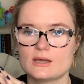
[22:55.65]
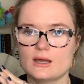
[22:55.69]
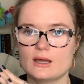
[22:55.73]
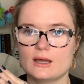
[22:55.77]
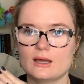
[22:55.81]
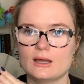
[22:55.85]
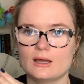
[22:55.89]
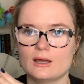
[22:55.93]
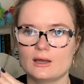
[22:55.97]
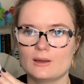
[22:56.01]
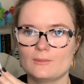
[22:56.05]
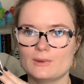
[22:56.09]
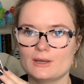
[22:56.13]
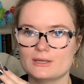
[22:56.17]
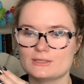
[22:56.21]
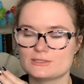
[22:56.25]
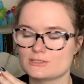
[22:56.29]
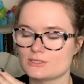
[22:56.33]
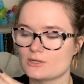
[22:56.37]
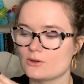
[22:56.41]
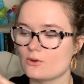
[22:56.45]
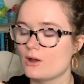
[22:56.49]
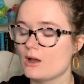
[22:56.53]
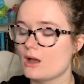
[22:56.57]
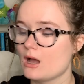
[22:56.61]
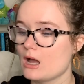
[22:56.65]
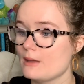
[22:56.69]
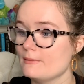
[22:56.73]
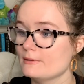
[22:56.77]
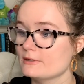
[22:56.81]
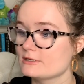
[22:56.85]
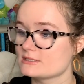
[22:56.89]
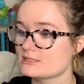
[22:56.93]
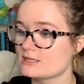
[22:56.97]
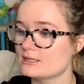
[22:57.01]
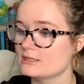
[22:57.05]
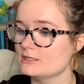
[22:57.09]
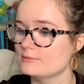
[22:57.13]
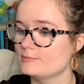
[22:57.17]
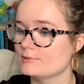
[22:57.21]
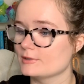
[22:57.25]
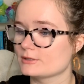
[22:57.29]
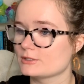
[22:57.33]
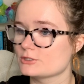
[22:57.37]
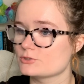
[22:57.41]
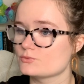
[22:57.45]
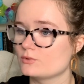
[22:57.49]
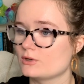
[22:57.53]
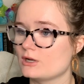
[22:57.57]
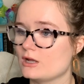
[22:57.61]
Um, and so I'm excited to pick
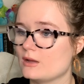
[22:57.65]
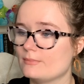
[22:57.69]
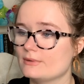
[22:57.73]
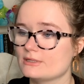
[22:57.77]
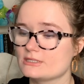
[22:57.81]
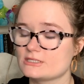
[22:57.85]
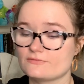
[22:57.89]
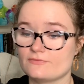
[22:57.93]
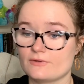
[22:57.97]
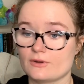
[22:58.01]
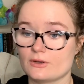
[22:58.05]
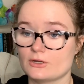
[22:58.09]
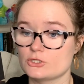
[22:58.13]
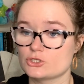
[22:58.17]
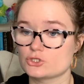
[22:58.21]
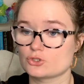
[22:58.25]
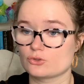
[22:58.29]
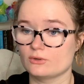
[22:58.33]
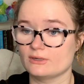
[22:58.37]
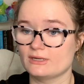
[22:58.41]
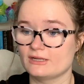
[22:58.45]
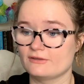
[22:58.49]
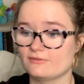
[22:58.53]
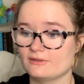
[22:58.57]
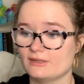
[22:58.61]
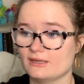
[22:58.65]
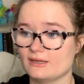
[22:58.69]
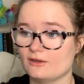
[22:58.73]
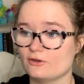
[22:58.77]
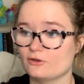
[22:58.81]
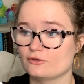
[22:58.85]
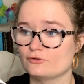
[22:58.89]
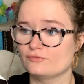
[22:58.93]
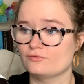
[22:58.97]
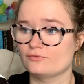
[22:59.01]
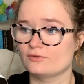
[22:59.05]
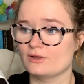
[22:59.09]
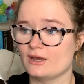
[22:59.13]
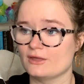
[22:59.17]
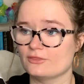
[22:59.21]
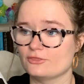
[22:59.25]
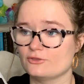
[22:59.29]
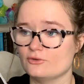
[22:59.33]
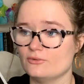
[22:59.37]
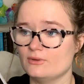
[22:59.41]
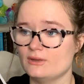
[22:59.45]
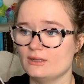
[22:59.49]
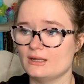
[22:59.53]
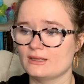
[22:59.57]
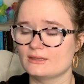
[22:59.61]
this one up. It's very short, and I feel like I could fly through it.